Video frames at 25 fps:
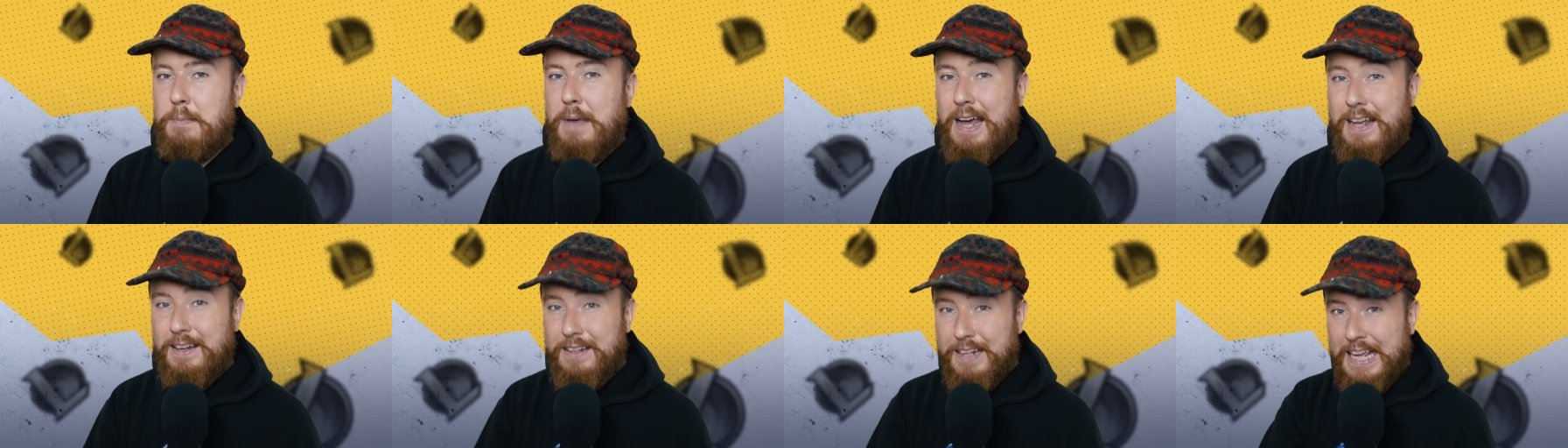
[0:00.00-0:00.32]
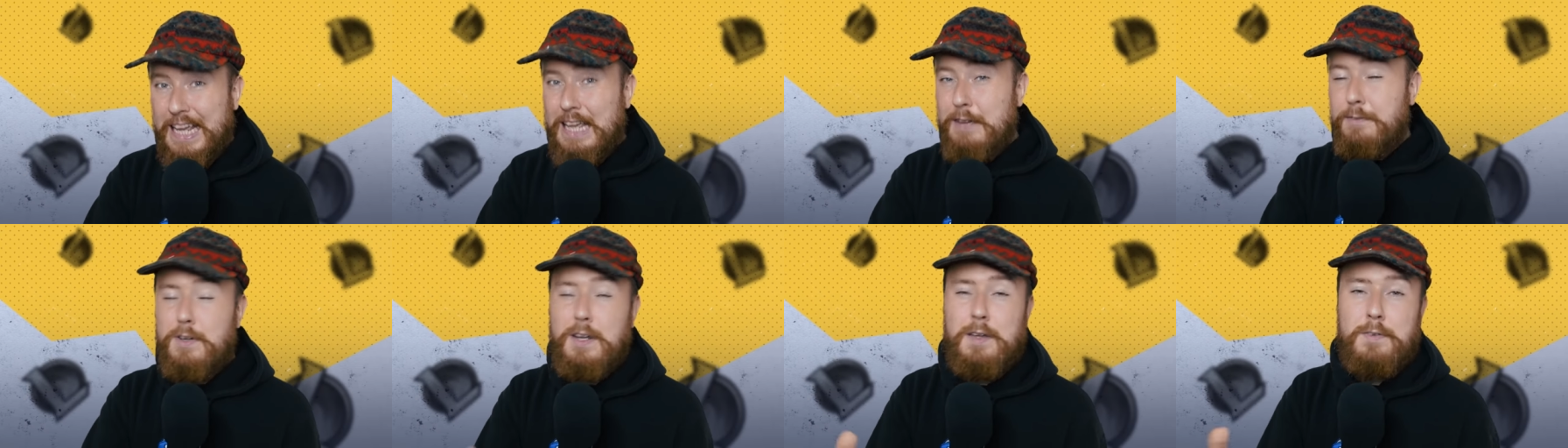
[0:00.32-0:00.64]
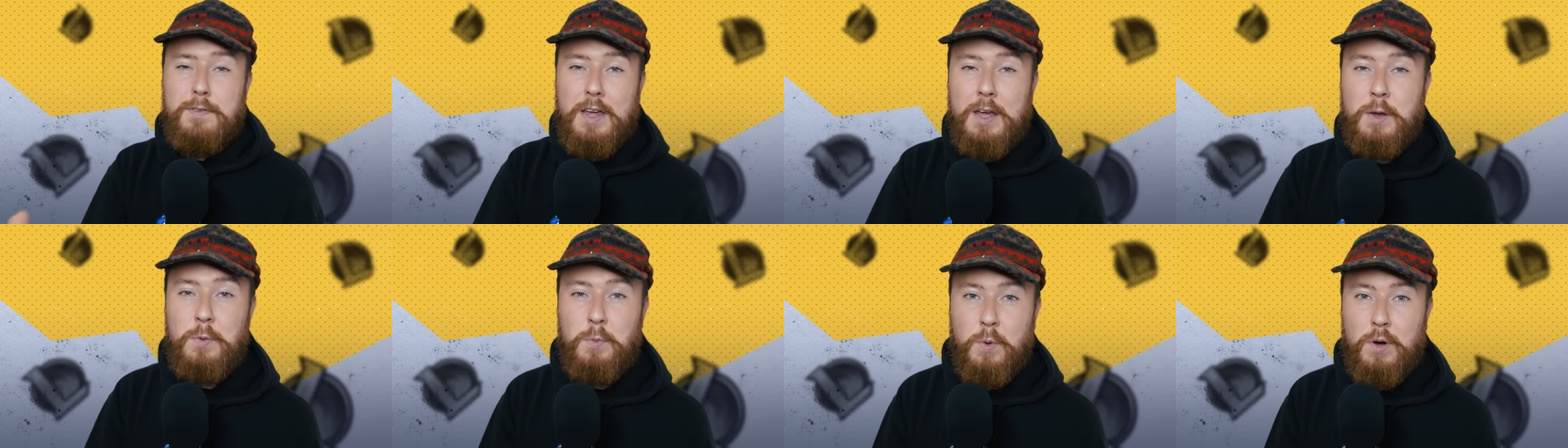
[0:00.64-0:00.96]
and even if
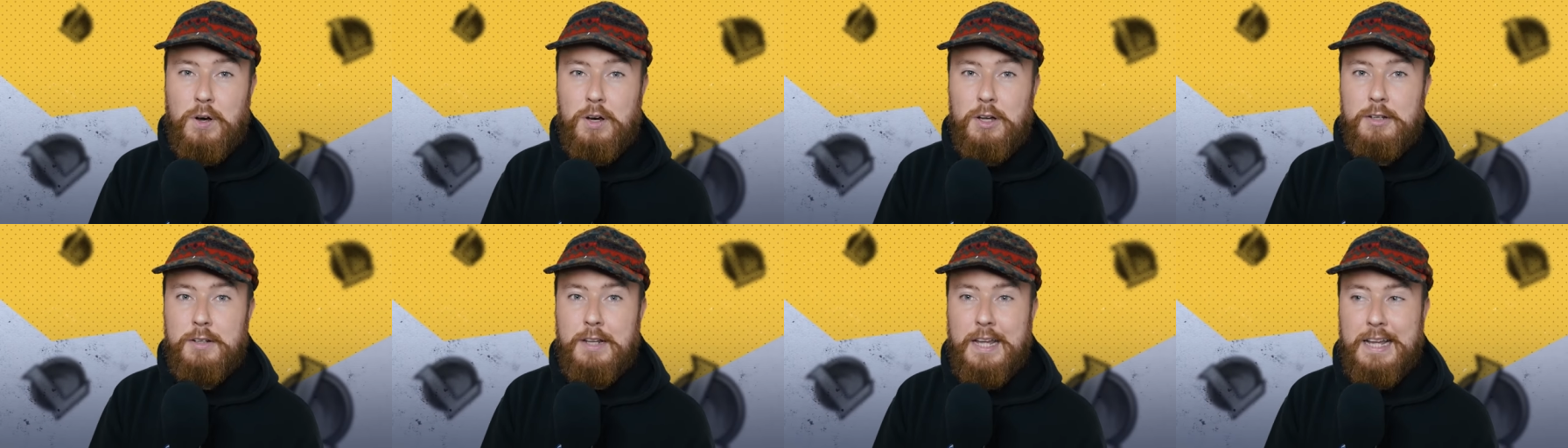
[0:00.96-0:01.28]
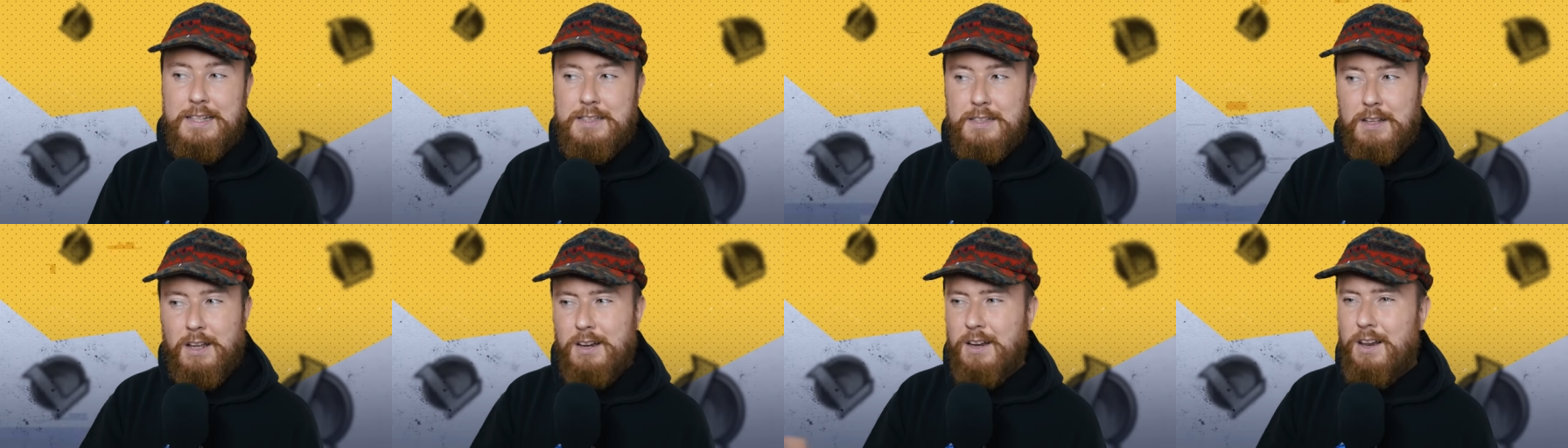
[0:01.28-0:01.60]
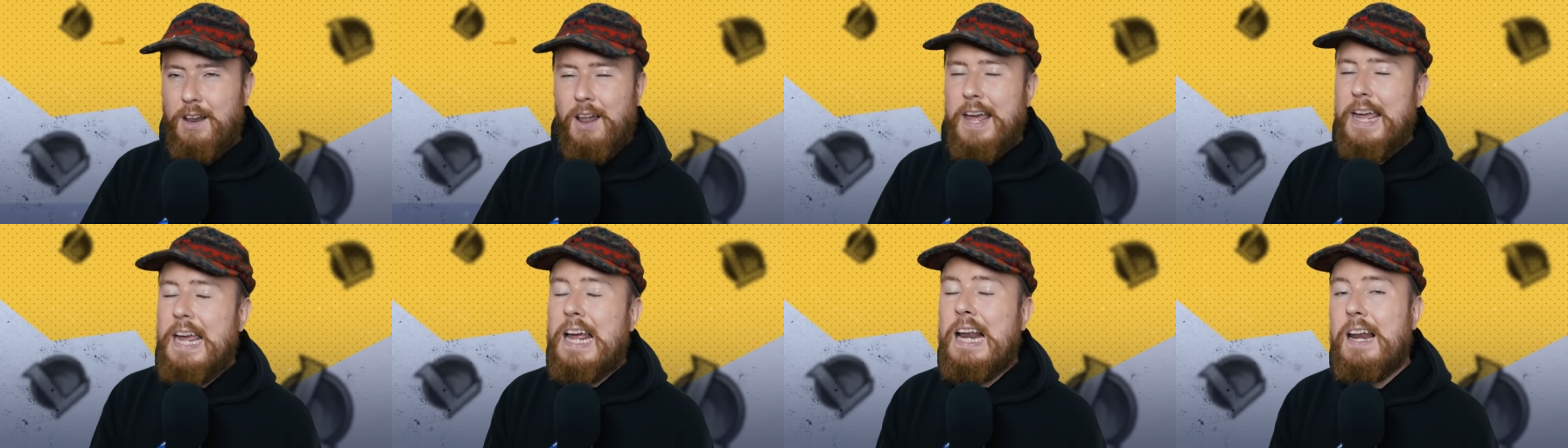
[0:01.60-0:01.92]
they won, it's
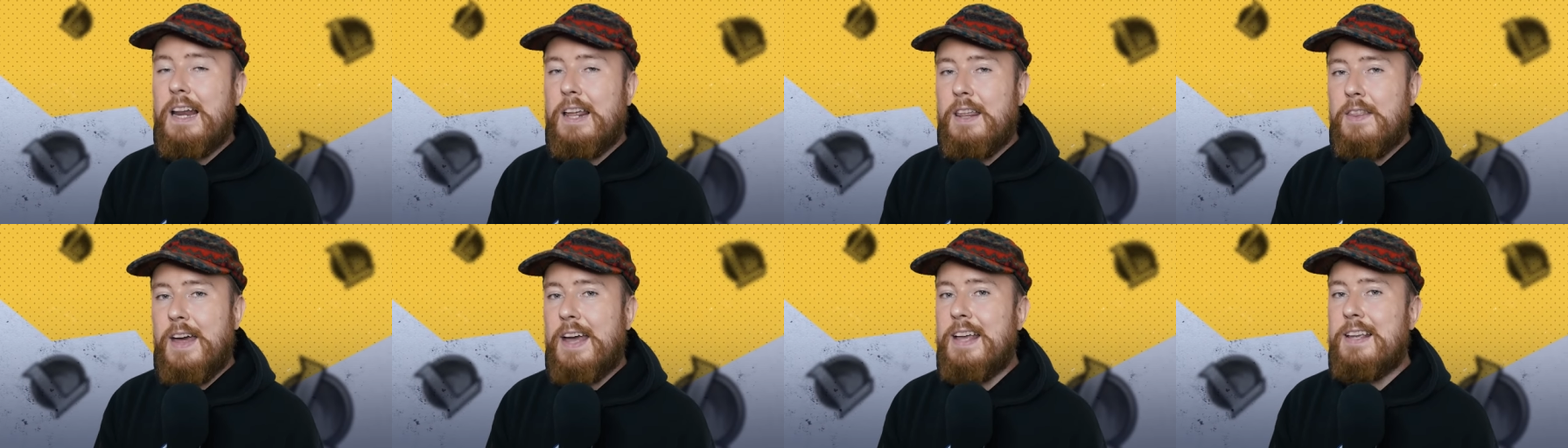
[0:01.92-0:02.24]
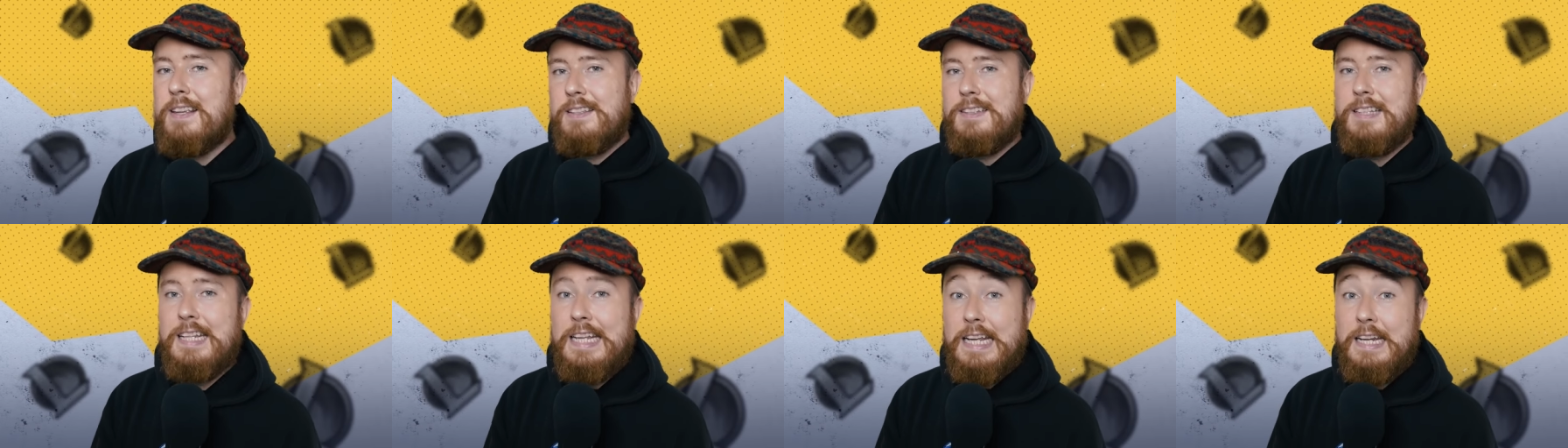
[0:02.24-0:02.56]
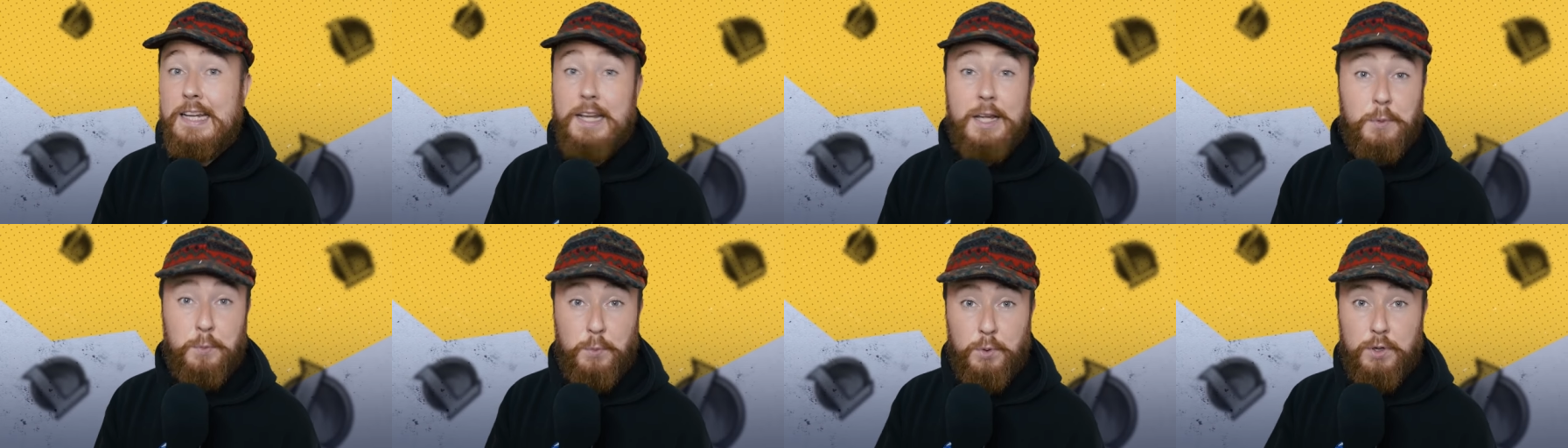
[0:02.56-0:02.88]
unlikely their
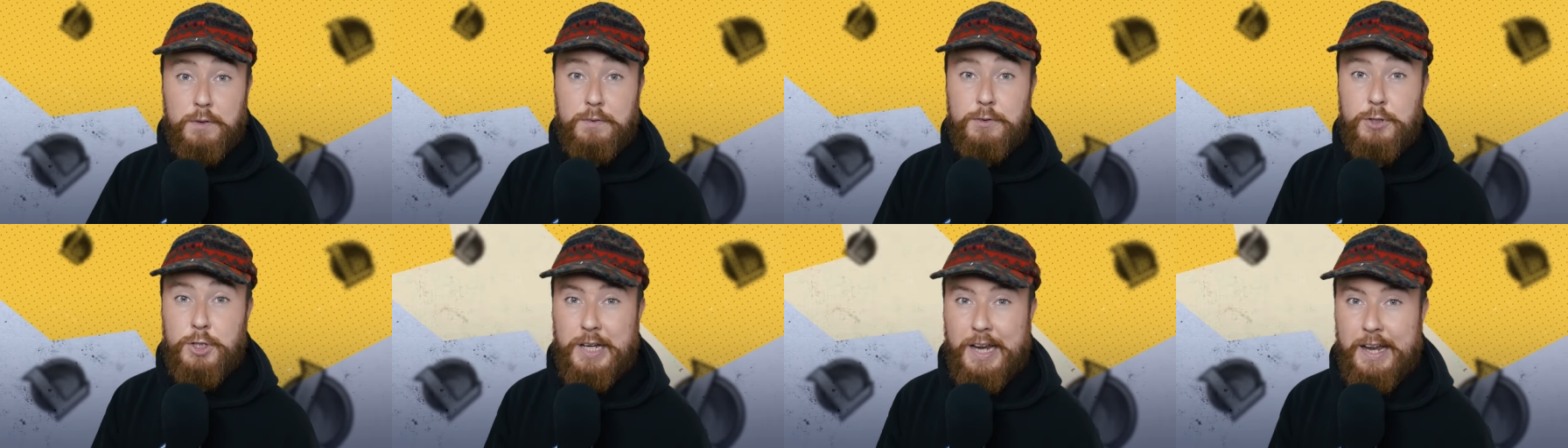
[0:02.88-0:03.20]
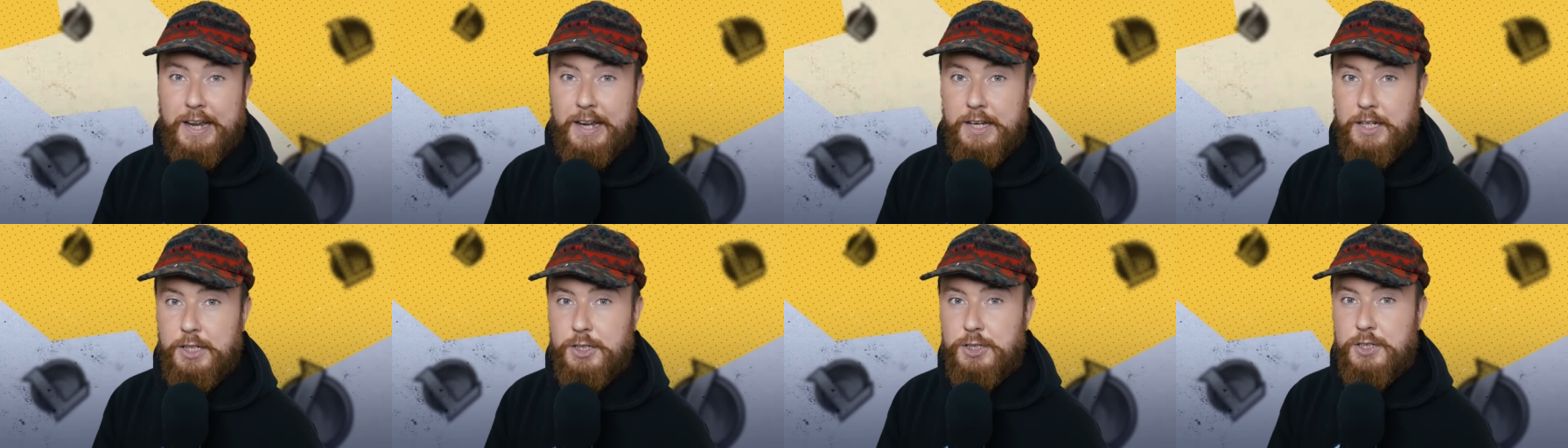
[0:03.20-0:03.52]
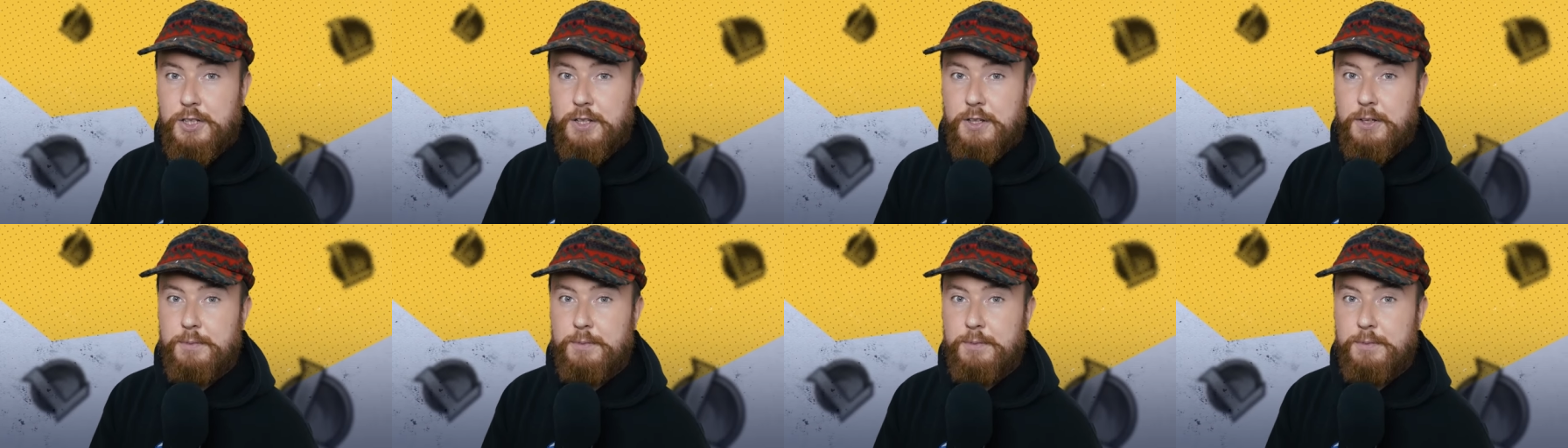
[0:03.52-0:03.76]
seeding would have changed.